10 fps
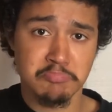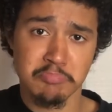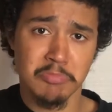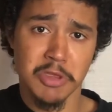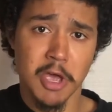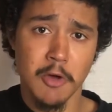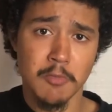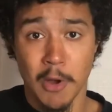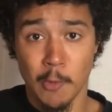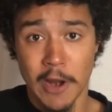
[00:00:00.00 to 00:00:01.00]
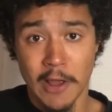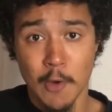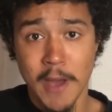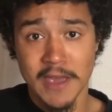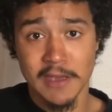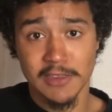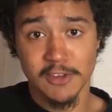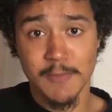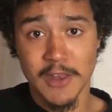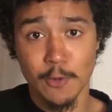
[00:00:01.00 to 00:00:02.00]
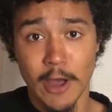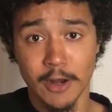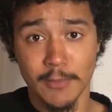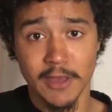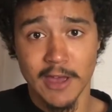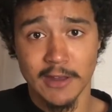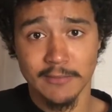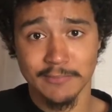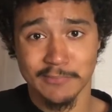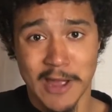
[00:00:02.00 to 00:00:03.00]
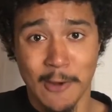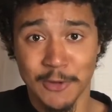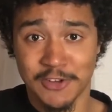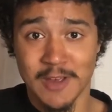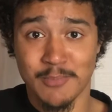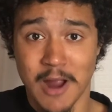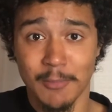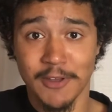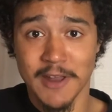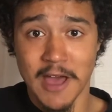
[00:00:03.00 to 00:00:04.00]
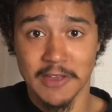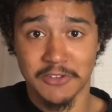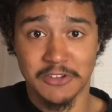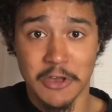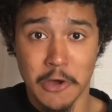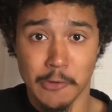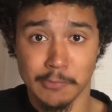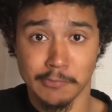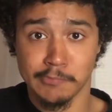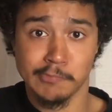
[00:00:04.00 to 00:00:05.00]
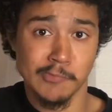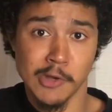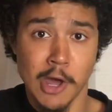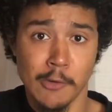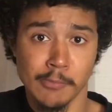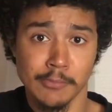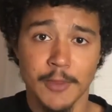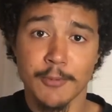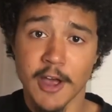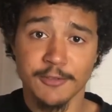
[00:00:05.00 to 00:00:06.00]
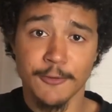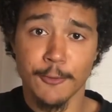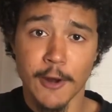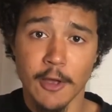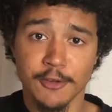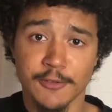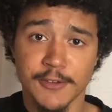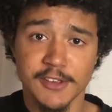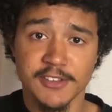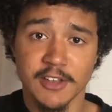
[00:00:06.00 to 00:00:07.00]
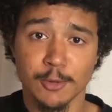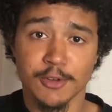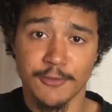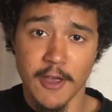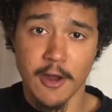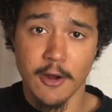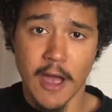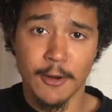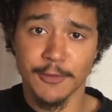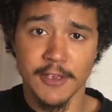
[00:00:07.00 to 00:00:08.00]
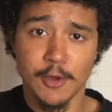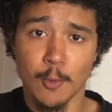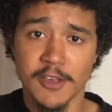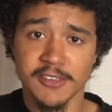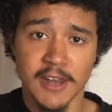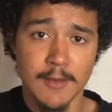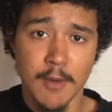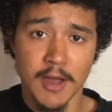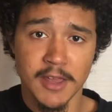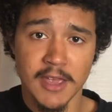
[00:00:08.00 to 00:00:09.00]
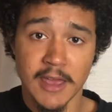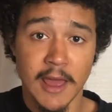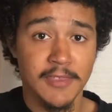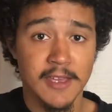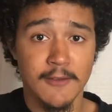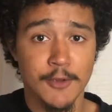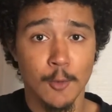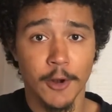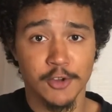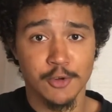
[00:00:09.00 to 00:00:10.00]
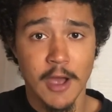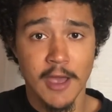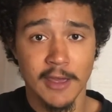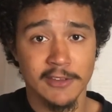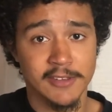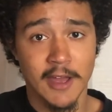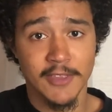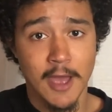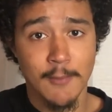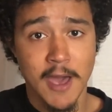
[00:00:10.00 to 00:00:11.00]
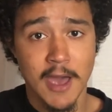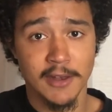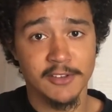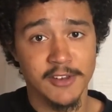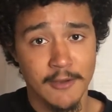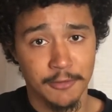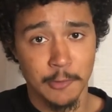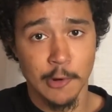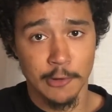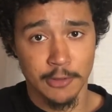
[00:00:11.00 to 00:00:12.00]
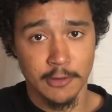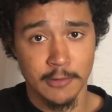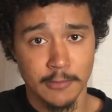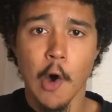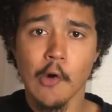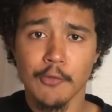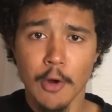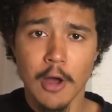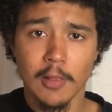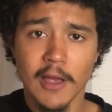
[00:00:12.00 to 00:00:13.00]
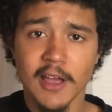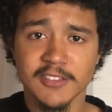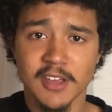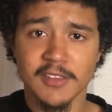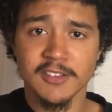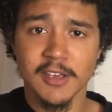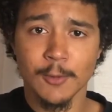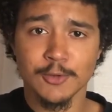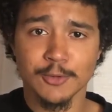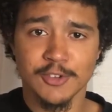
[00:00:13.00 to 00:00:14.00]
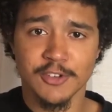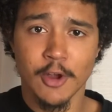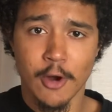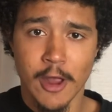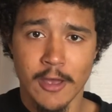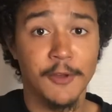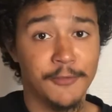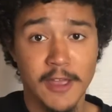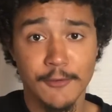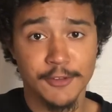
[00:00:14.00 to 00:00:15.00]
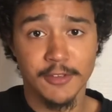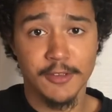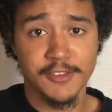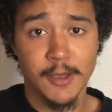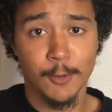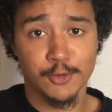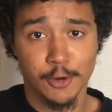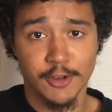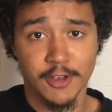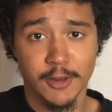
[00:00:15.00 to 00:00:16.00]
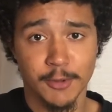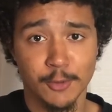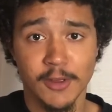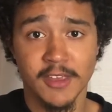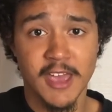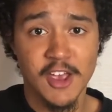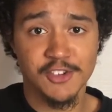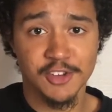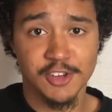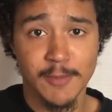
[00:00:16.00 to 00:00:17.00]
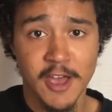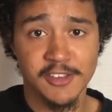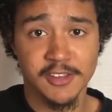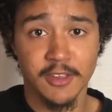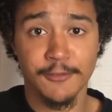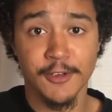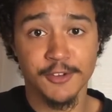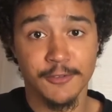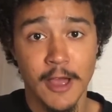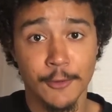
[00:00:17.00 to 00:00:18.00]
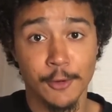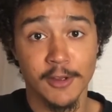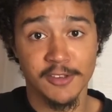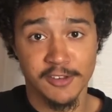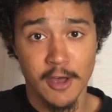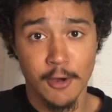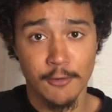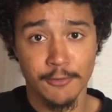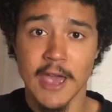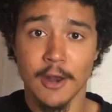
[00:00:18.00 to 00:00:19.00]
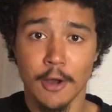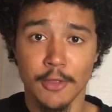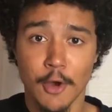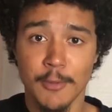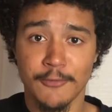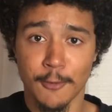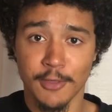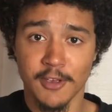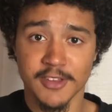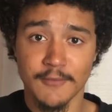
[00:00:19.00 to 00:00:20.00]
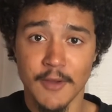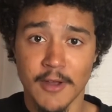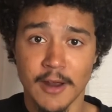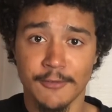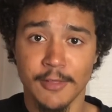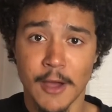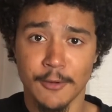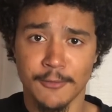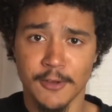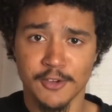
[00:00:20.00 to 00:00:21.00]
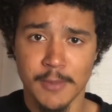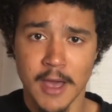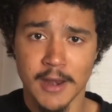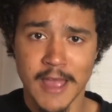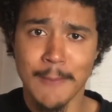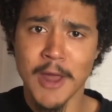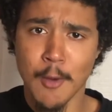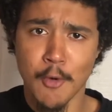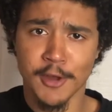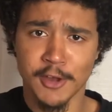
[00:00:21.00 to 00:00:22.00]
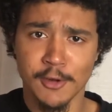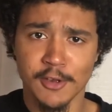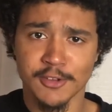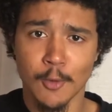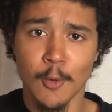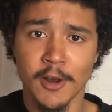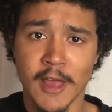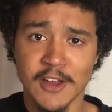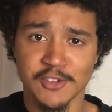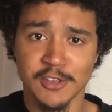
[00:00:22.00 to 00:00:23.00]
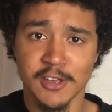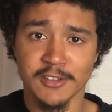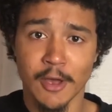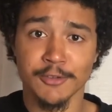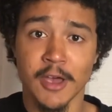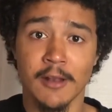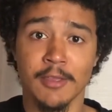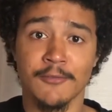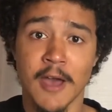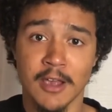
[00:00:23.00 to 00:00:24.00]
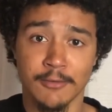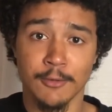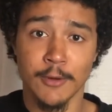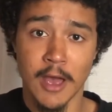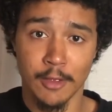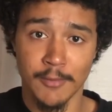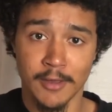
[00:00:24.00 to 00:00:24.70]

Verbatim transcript: No. But would I go back and get this menu item again? I would say probably not, so no. The price for $4.50 was fair. I don't think you waste any money, and I think if you want to try it, it's not that bad, and it's definitely worth it. Overall, like I said, this sandwich was just all right. The flavors of the sandwich were good, between the Cajun spice and the fish flounder itself. And although before this, I've never had a flounder fish patty, I'm now more curious on what it actually is outside of the fast food element.